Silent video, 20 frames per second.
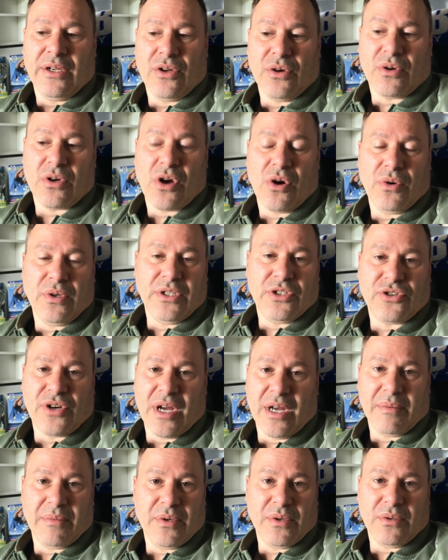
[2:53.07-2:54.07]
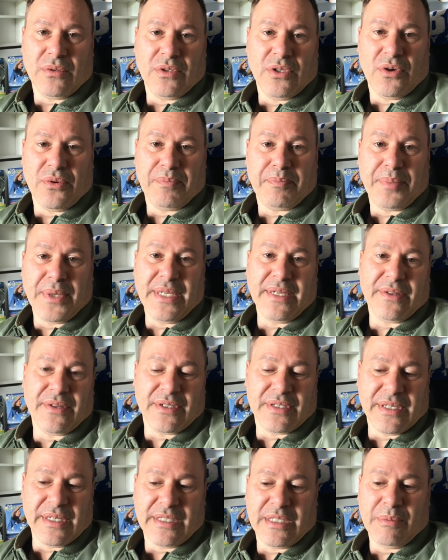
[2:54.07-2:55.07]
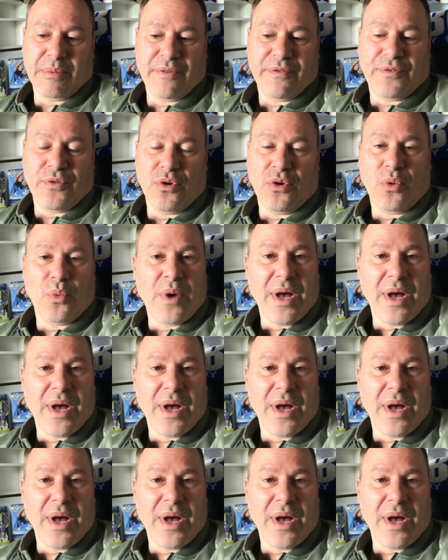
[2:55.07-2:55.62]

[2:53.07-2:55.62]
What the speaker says: Cody Drama, been at the City before,